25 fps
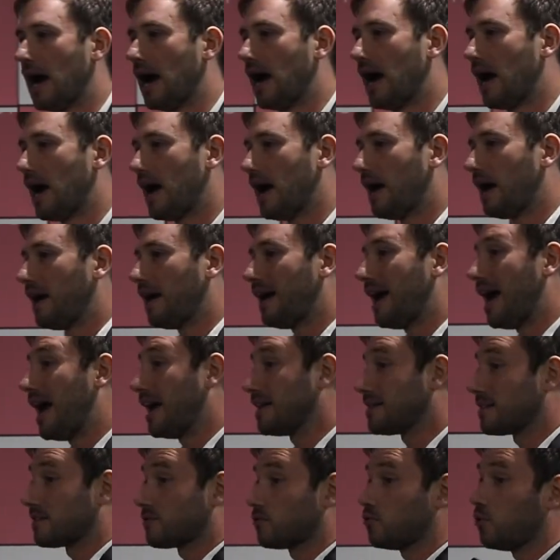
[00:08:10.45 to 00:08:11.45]
a
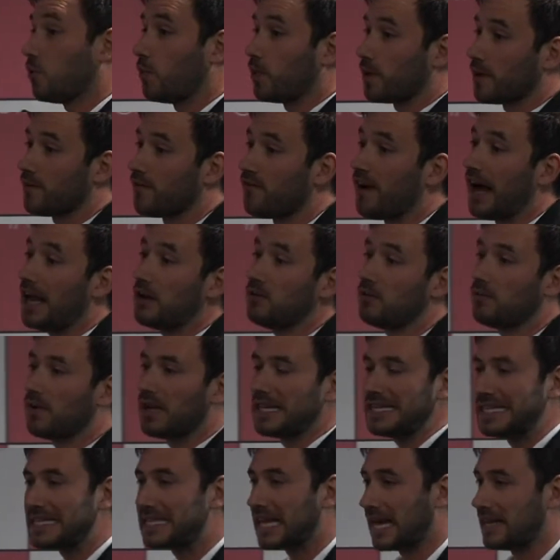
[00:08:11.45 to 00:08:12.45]
super
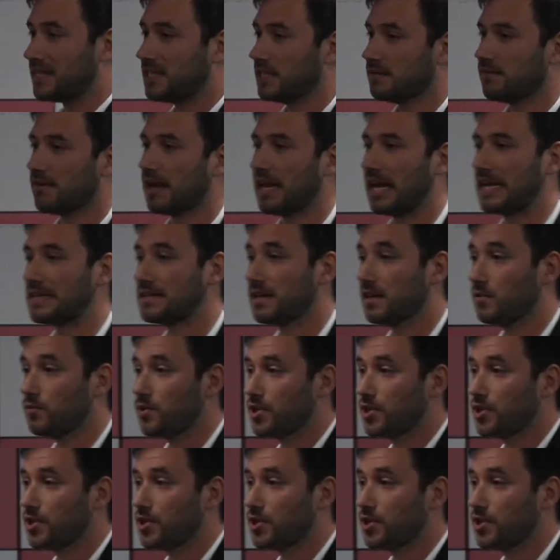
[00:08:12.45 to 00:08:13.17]
valuable intangible asset,